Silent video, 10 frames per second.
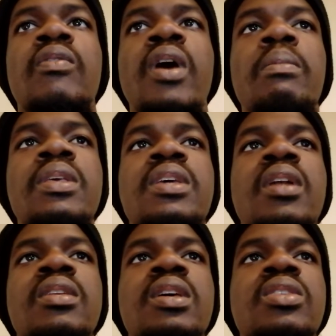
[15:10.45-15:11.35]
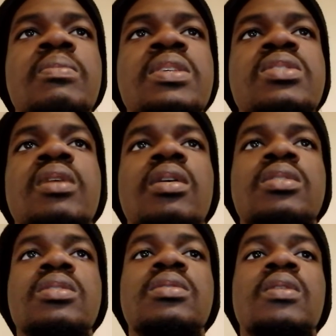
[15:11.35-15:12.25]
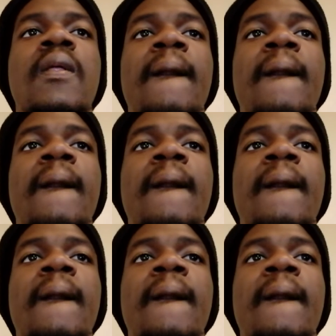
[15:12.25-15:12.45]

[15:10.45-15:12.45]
viable candidate to be starting.